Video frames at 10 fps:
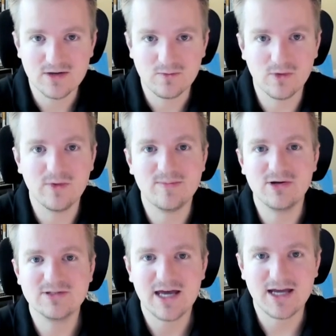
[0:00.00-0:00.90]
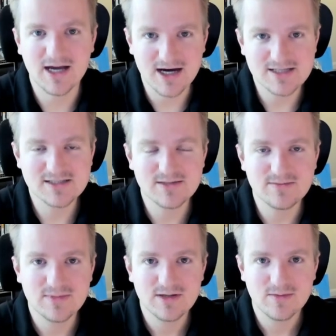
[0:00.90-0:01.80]
where we built a
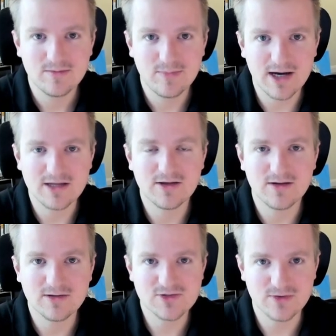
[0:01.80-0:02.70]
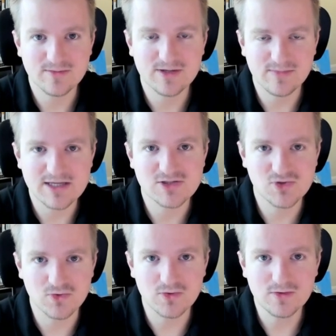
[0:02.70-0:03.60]
custom Python scripting-based
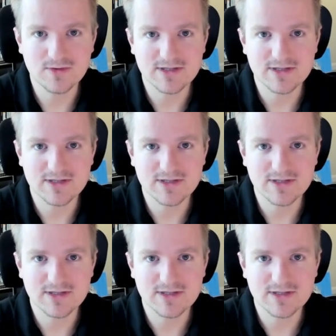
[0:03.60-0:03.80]
tool